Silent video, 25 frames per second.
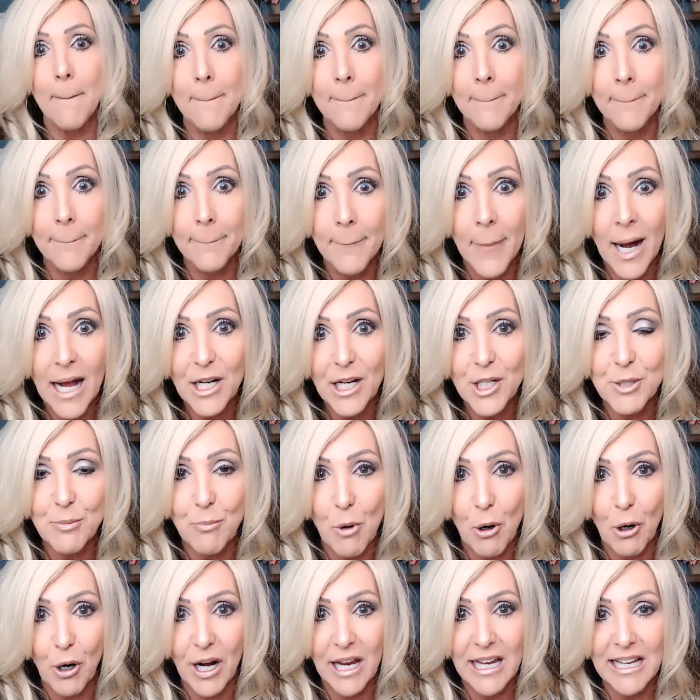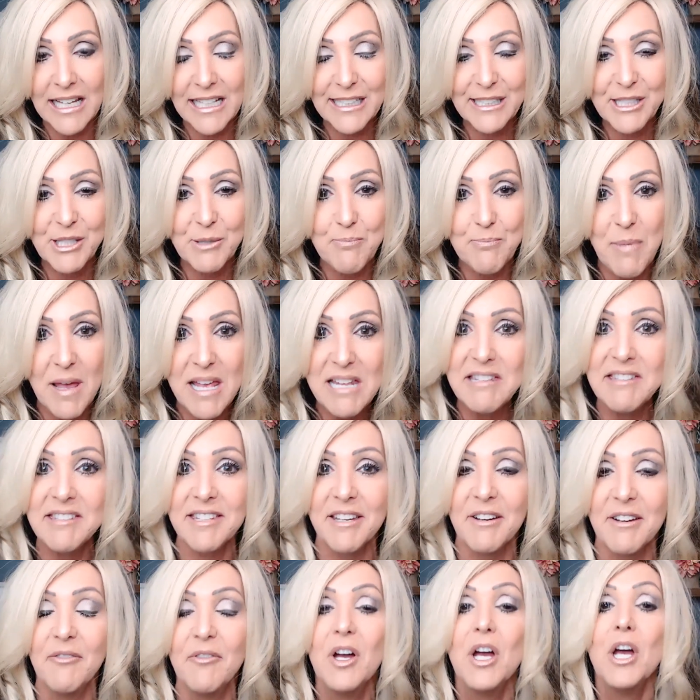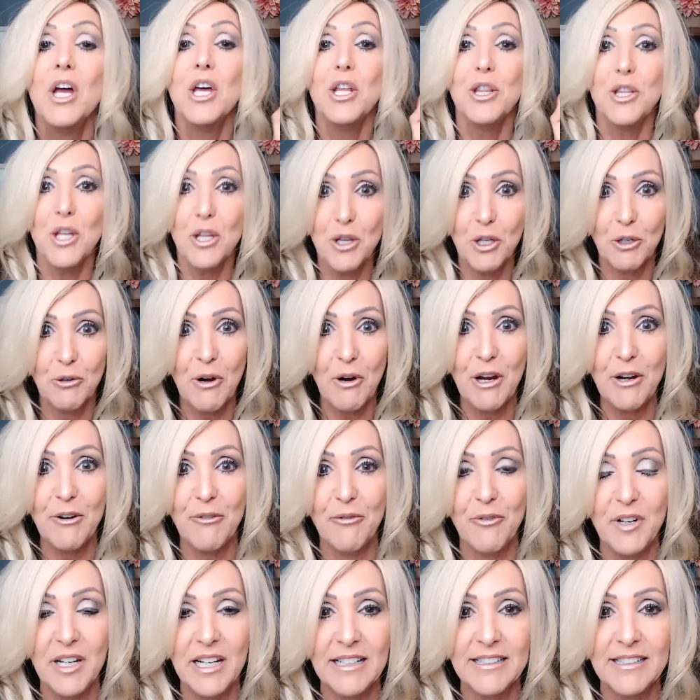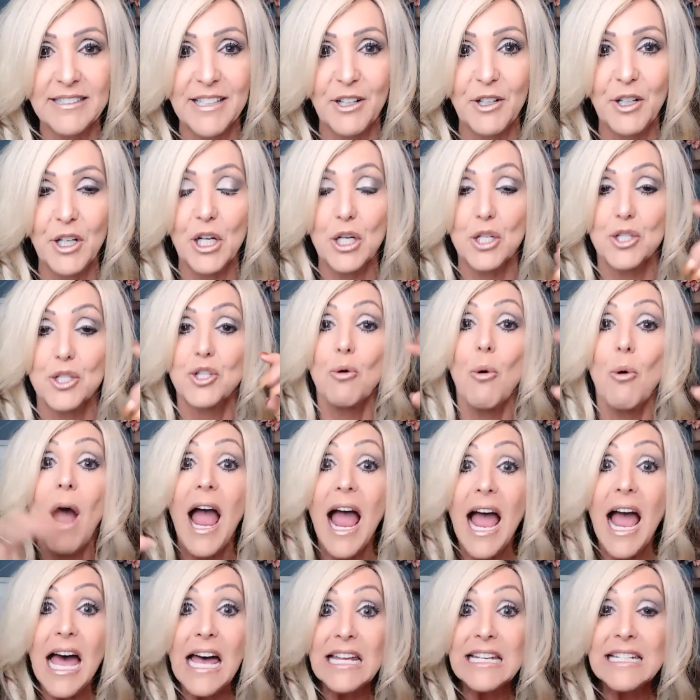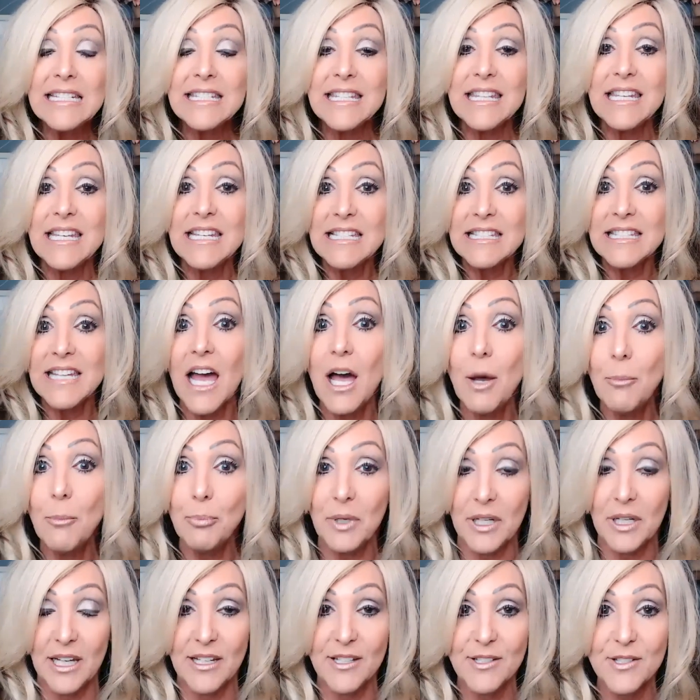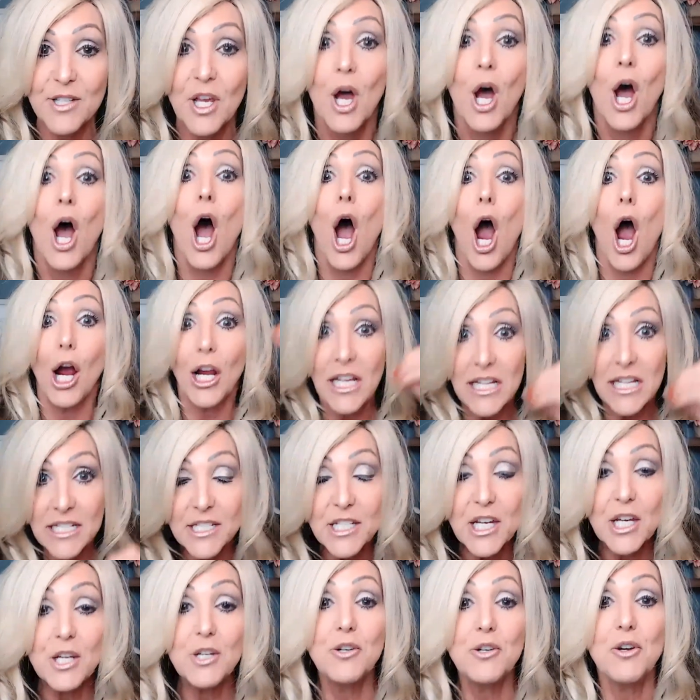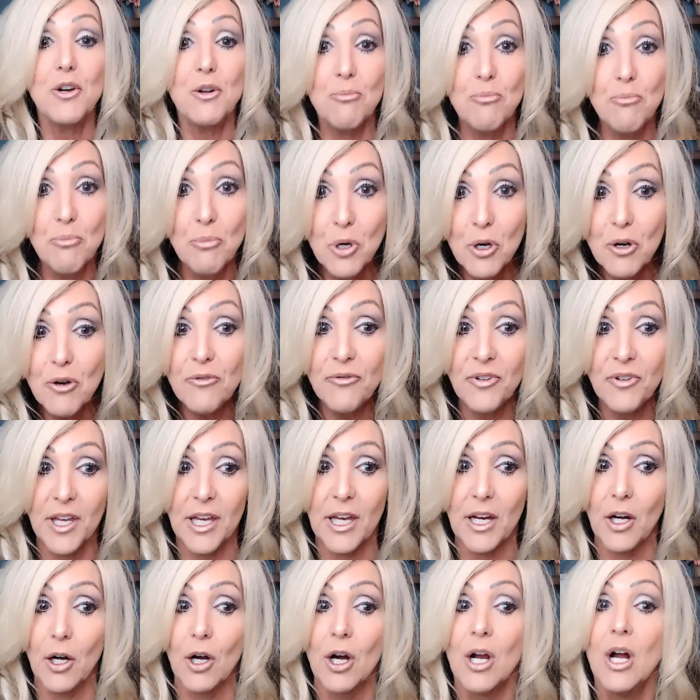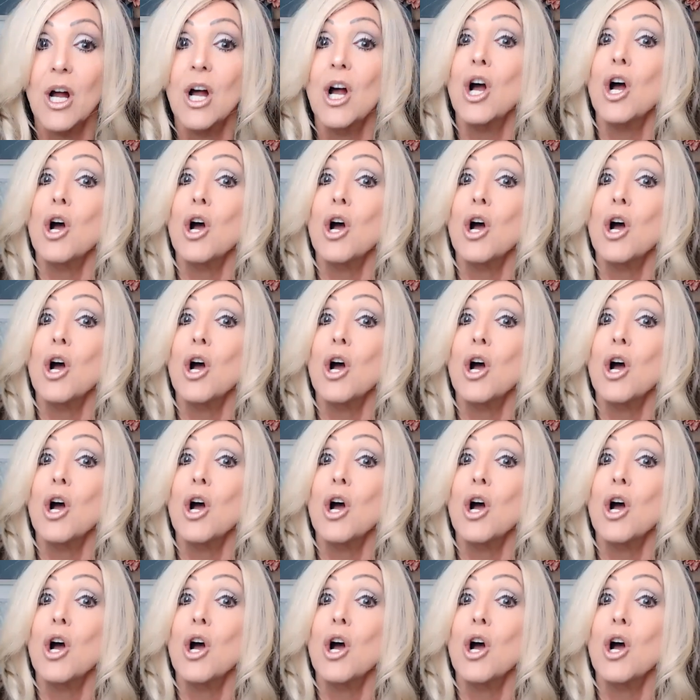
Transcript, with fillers: much more expensive than the greater Phoenix area. So as these companies continue to move here,